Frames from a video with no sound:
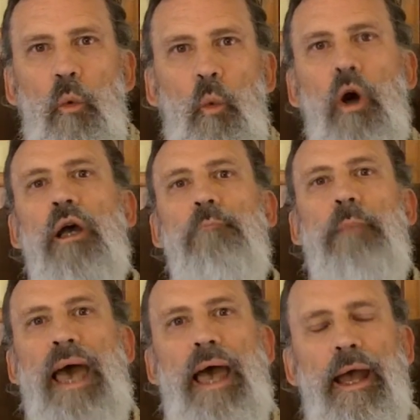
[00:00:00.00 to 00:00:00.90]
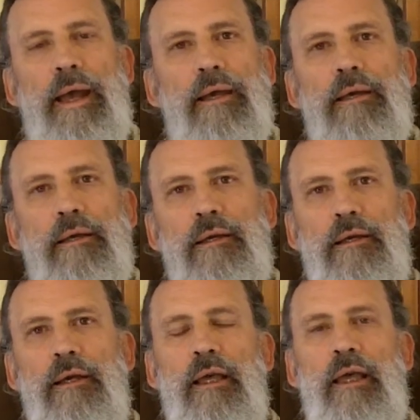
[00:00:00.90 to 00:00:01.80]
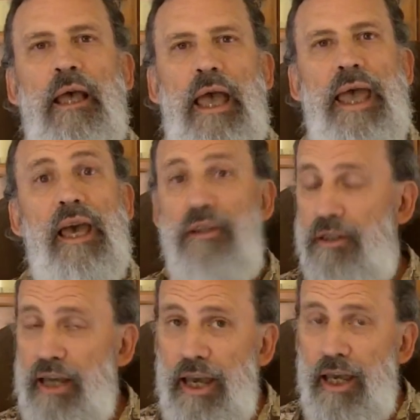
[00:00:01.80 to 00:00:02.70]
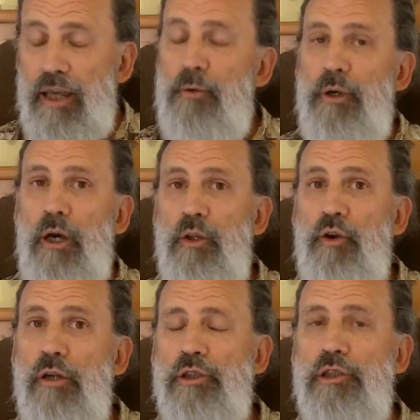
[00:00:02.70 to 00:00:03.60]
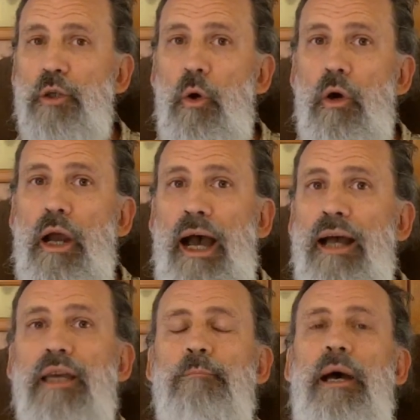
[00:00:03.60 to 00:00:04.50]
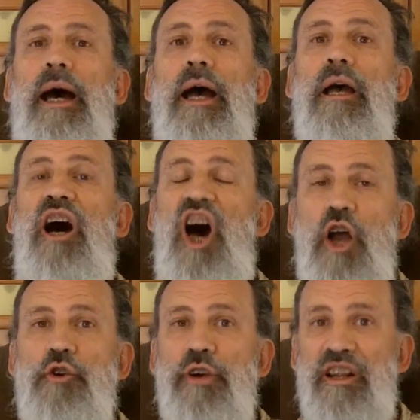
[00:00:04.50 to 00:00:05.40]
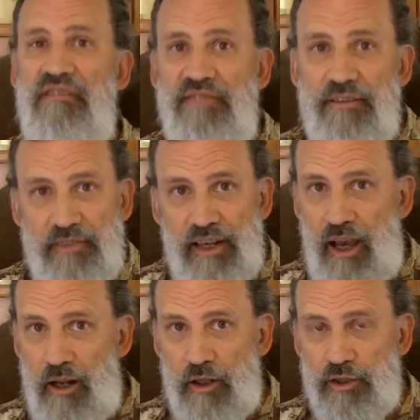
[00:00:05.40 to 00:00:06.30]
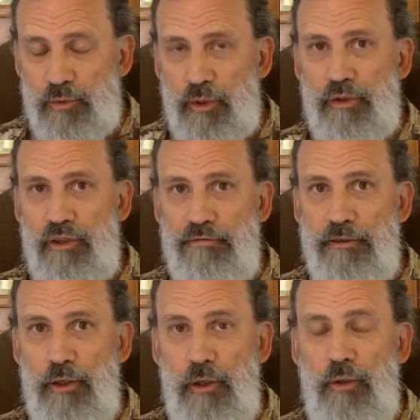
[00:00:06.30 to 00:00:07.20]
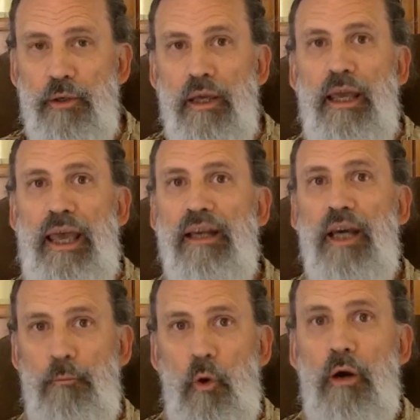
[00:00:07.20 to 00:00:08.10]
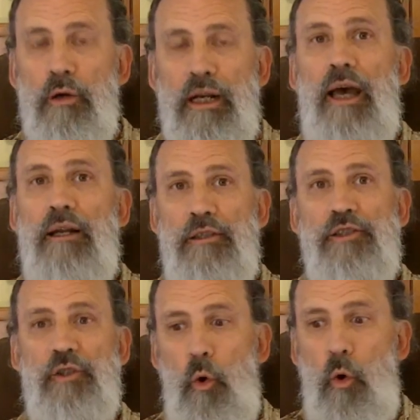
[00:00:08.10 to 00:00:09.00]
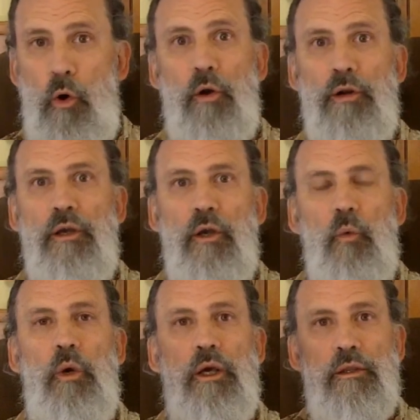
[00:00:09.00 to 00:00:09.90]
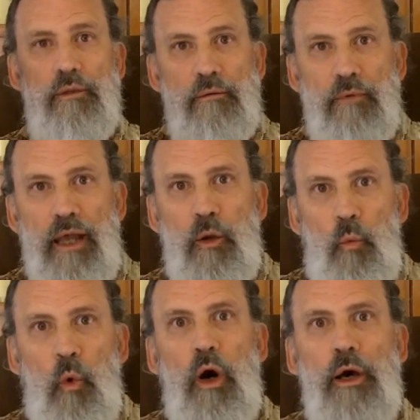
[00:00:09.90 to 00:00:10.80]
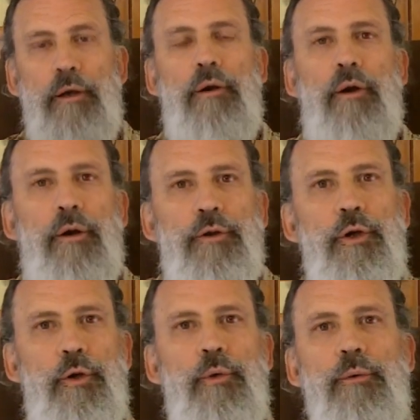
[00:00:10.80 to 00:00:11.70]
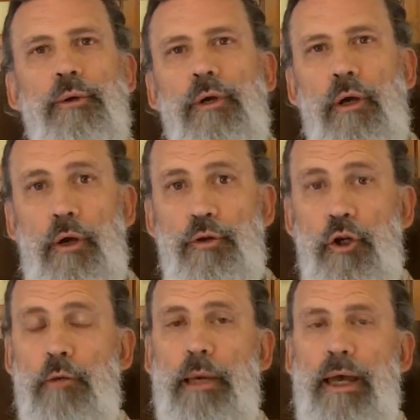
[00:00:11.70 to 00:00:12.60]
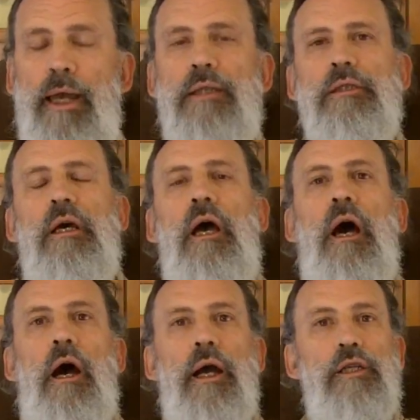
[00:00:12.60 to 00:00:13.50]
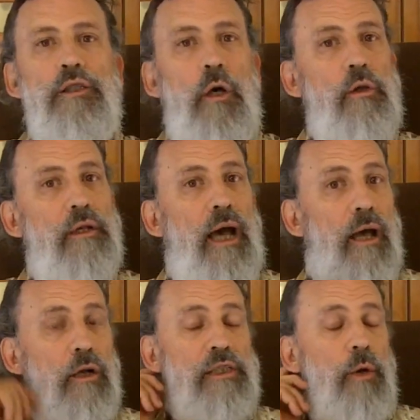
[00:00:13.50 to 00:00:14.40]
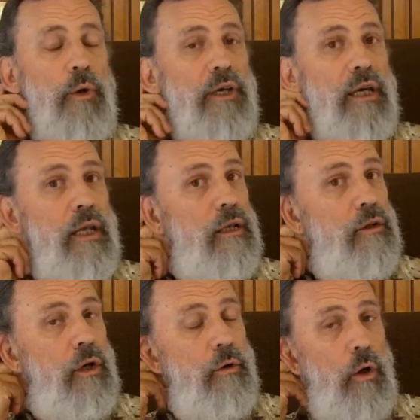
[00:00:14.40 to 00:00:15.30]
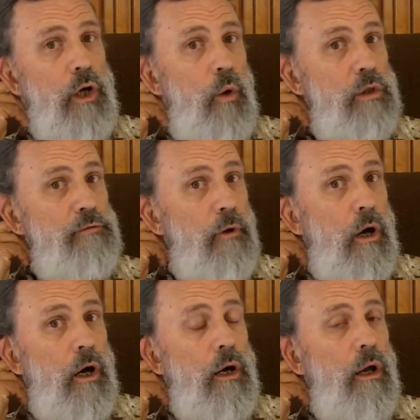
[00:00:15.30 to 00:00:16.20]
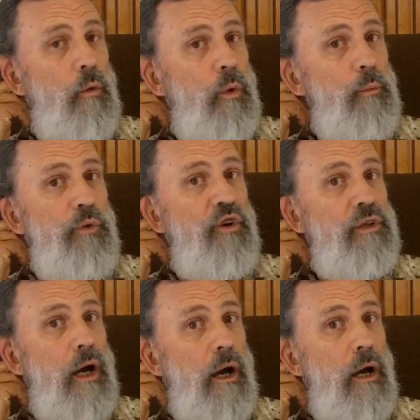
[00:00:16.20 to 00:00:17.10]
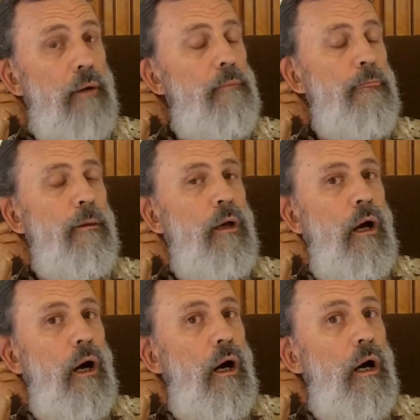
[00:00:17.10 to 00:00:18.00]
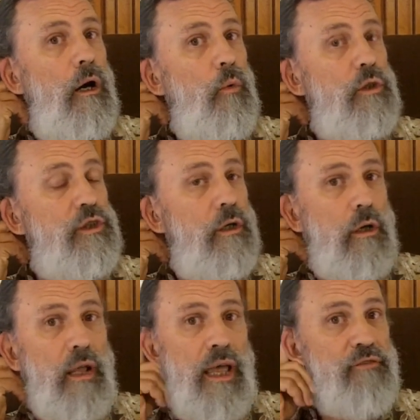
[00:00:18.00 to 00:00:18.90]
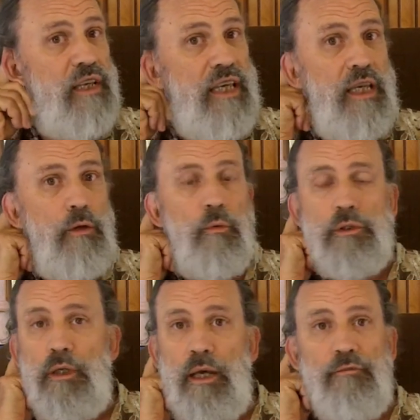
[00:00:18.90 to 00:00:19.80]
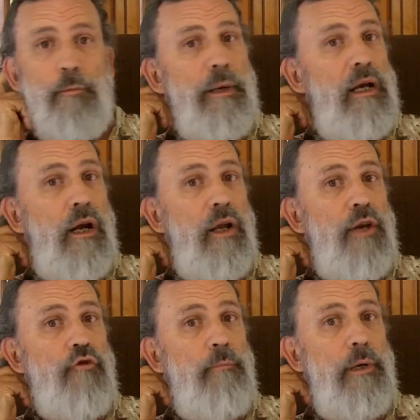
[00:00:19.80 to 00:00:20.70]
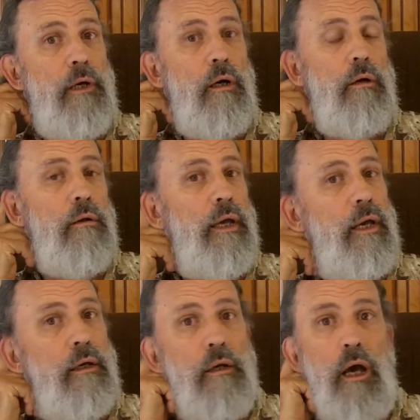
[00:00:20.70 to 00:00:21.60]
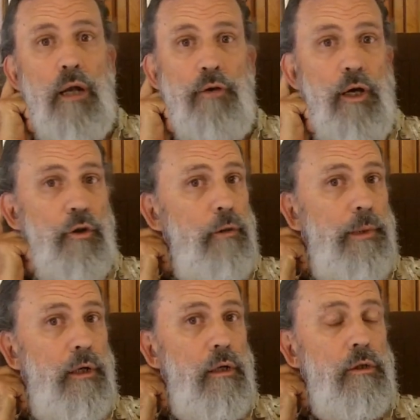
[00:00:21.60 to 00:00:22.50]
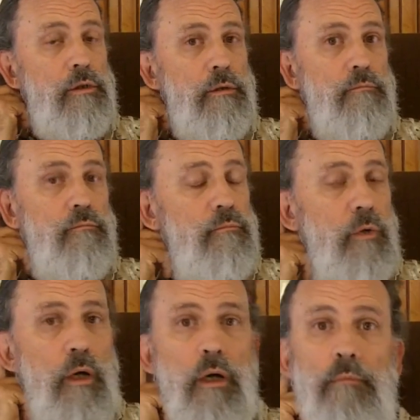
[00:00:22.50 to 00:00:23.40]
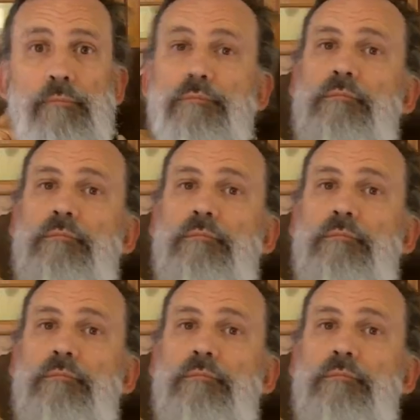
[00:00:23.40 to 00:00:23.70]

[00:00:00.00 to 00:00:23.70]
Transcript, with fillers: one bag?" And today, we go to the grocery store, I can buy one hundred fifty dollars worth of food and come walking out of the store with like one or two or two bags. All right, so the dollars that we're getting, you know, don't go as far. And when we retire, uh, we're still going to have to eat. We're still going to have to pay our electric bill and all of our other bills, um,